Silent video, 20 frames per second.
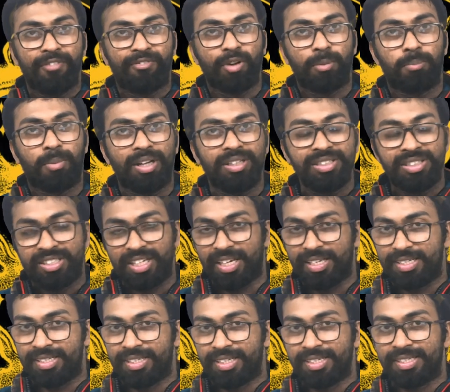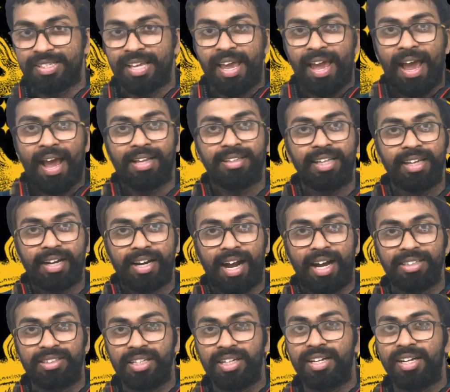If a month changes and the
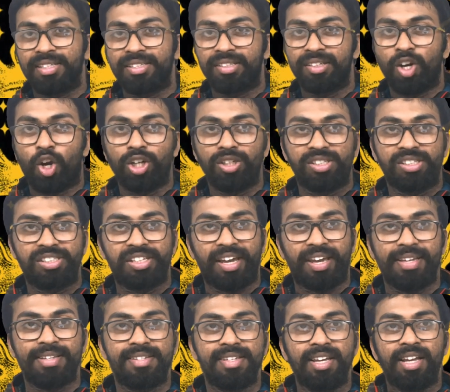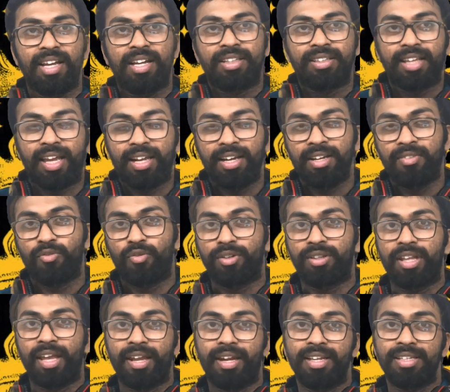Rashi does not change, then
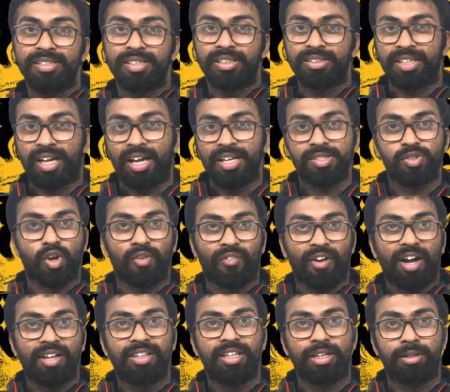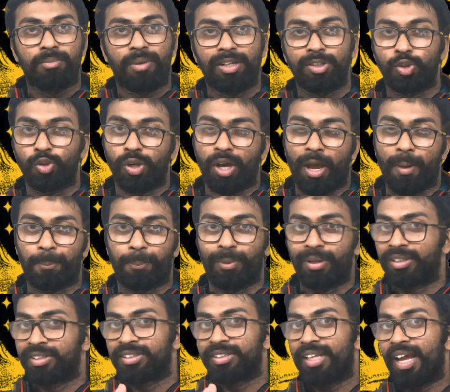there is a chance of Adhik Mas to
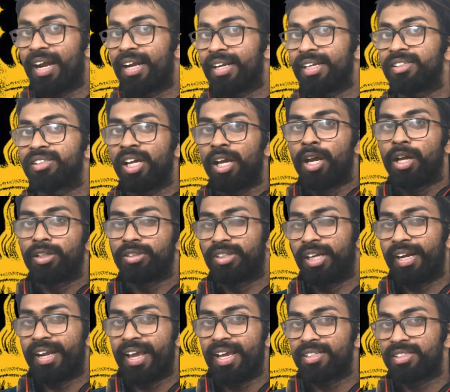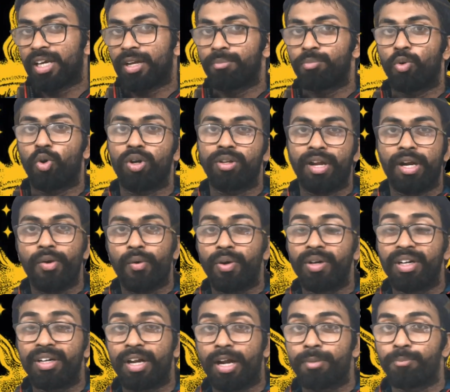happen. That is, the days are more than
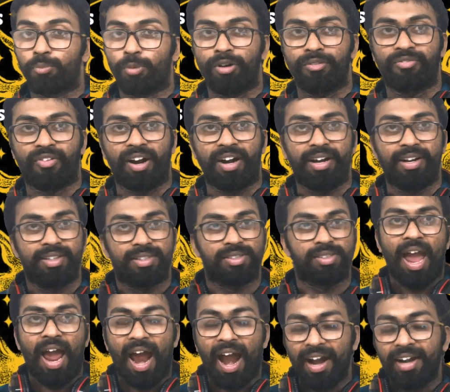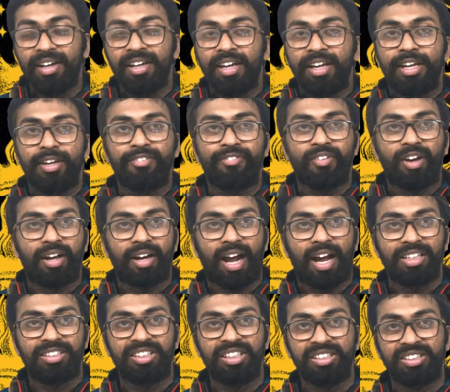29.5 days. And if
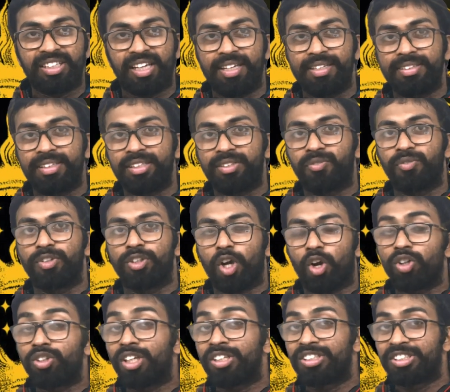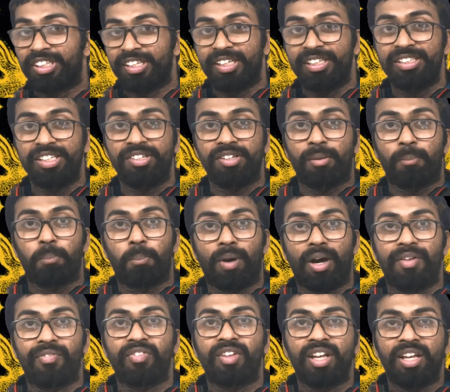Rashi changes without the change in the
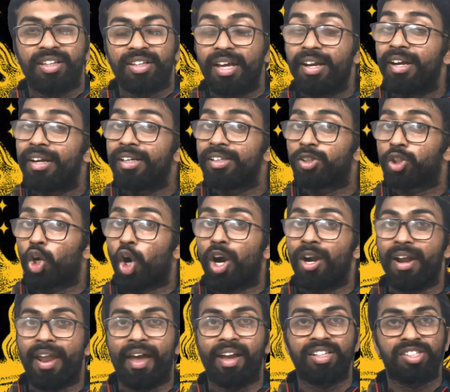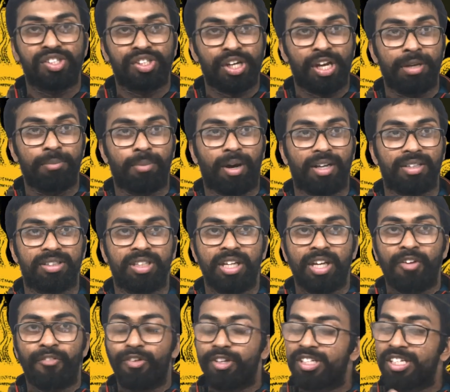month, then it is called as Shay Mas,
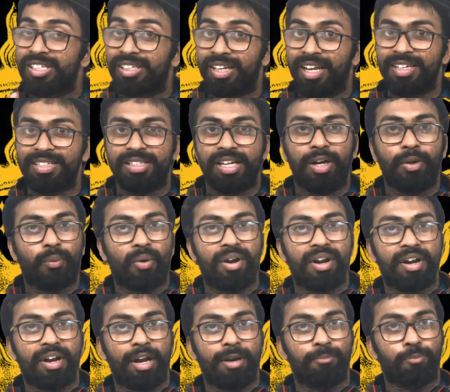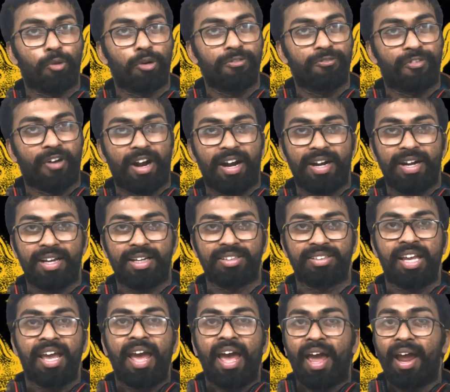which is less than 29.5
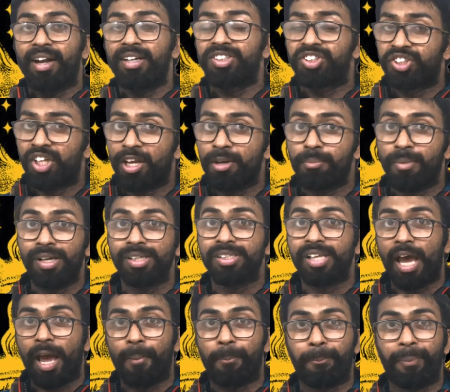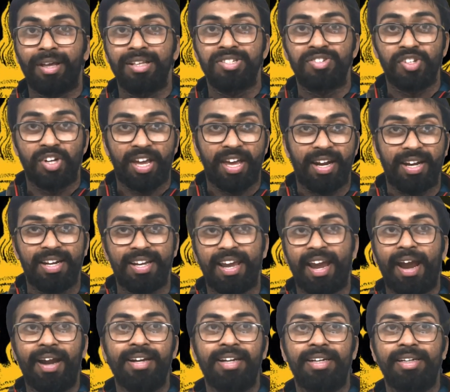days. And Shay Mas happens
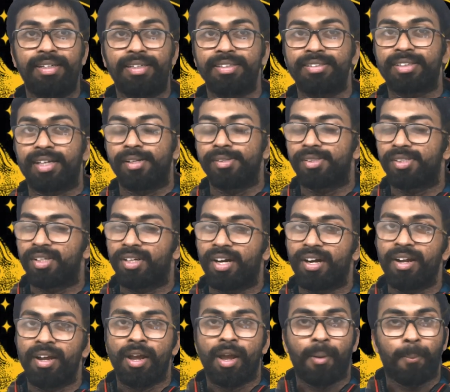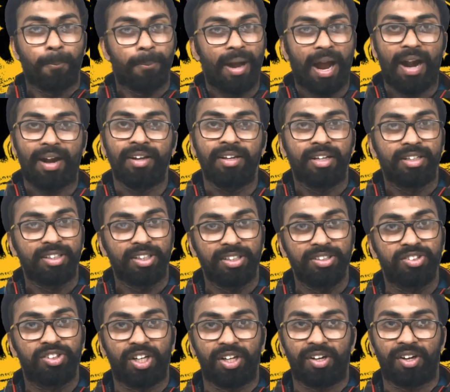rarely and it is considered bad
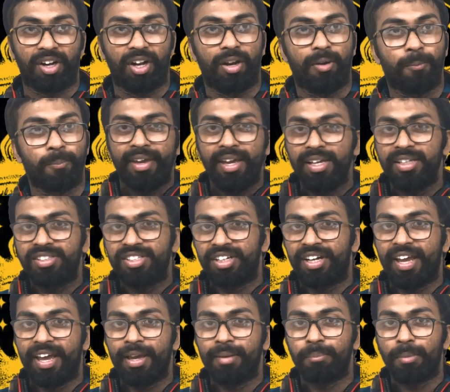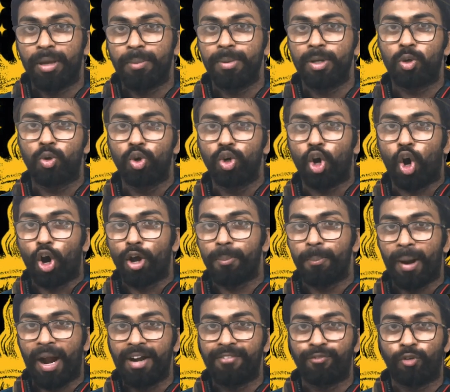in general. Each day may be good
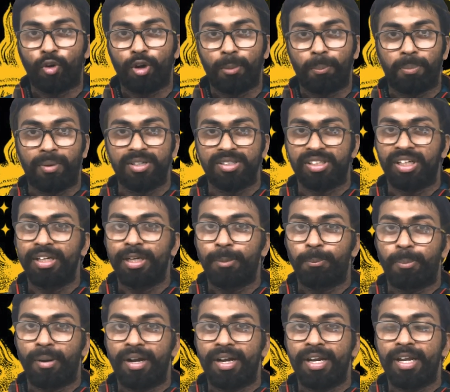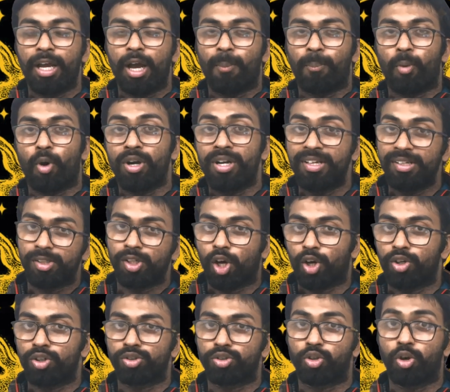or bad for a person depending upon his
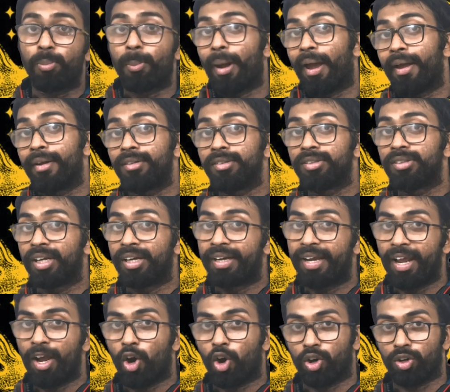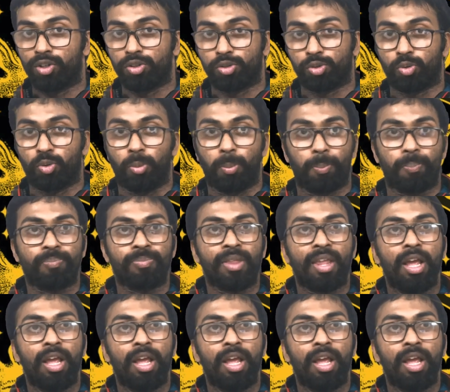horoscope and the day horoscope.